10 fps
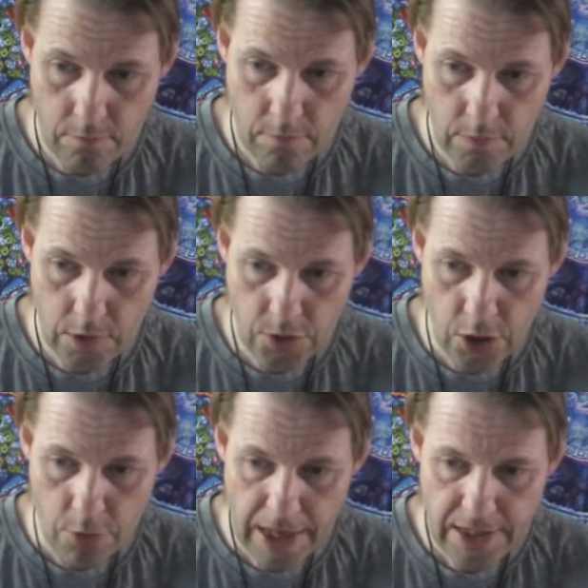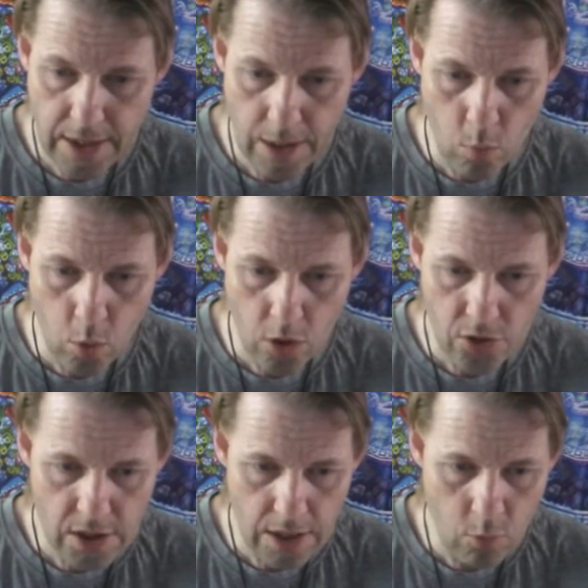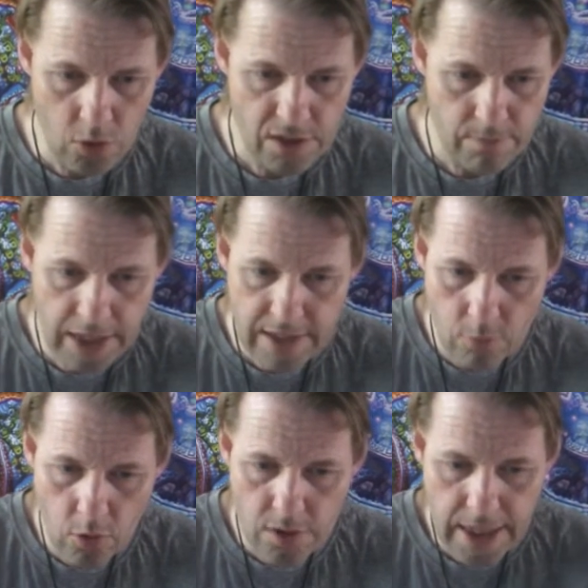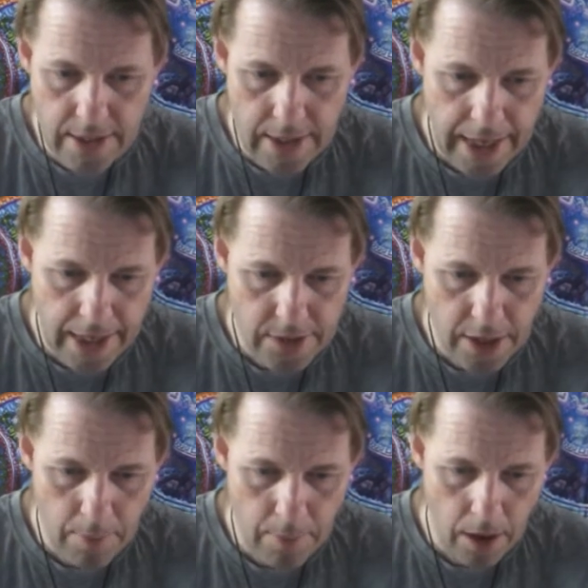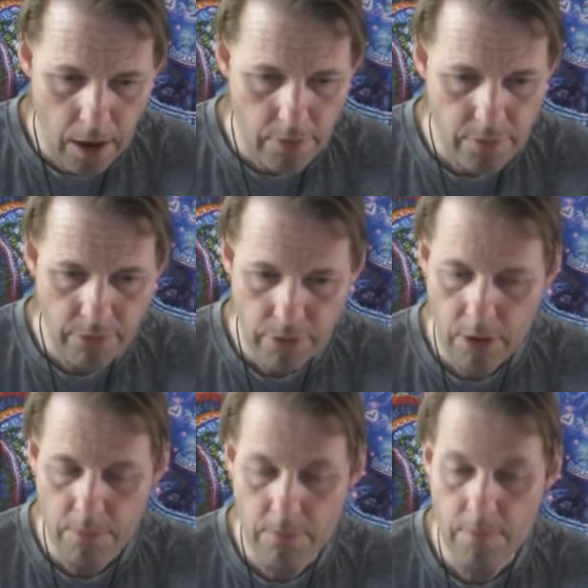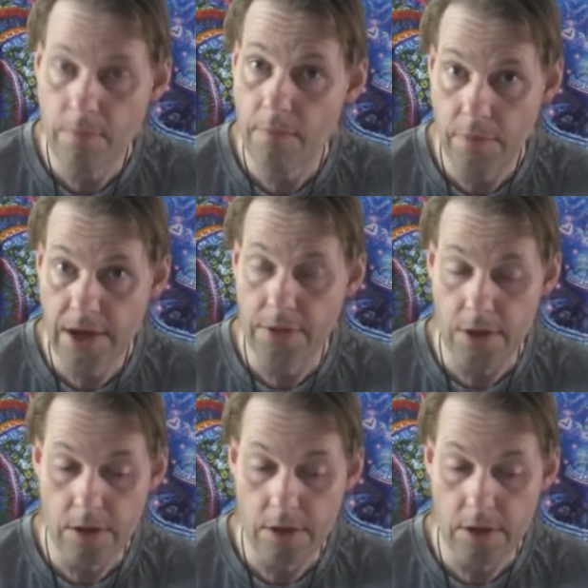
So basically, what sets Legacy apart from the other